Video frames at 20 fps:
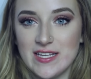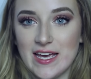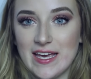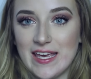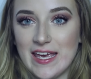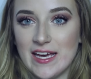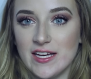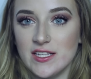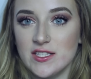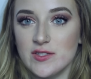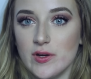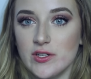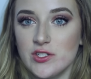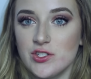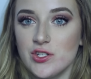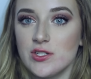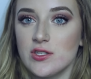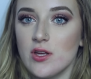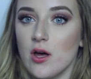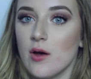I can't swatch
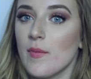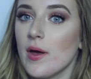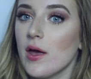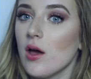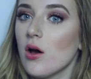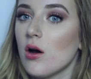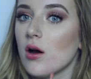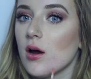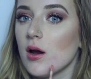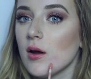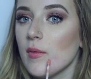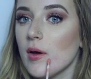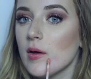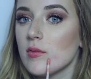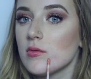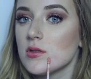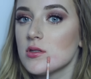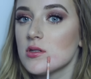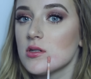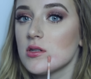these on my arm,
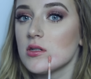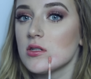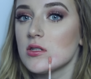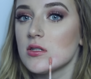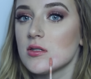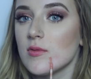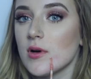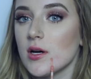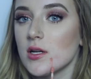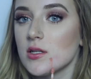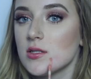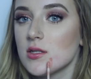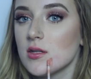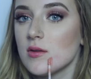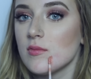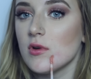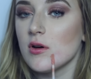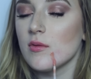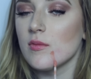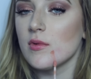I'm just gonna swatch
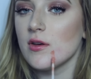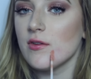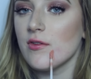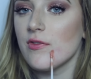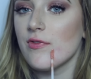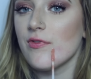them on my